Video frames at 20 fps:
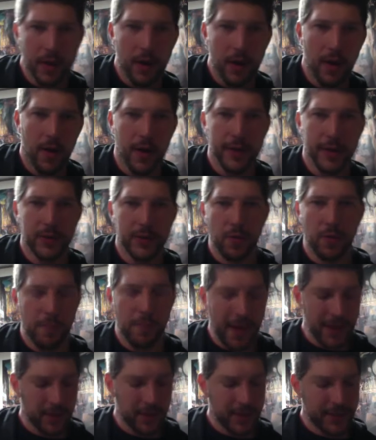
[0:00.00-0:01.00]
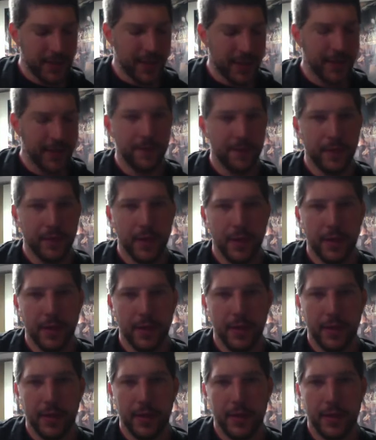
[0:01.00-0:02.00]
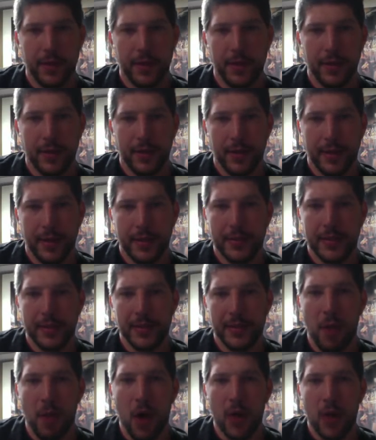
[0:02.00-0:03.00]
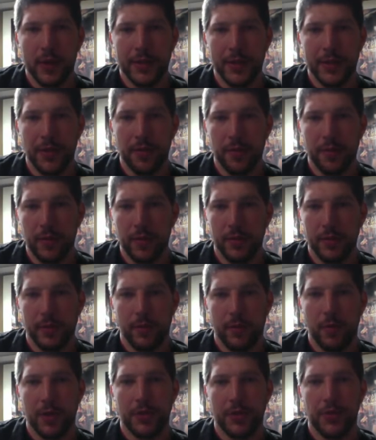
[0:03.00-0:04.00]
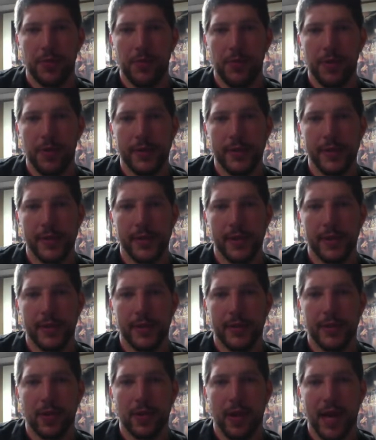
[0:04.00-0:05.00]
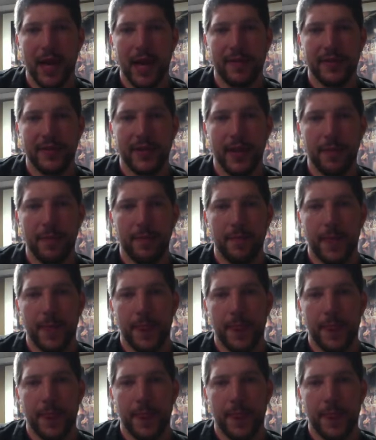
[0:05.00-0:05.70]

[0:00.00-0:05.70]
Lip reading: All right, so our minor second is the smallest interval in Western music. It's our half step.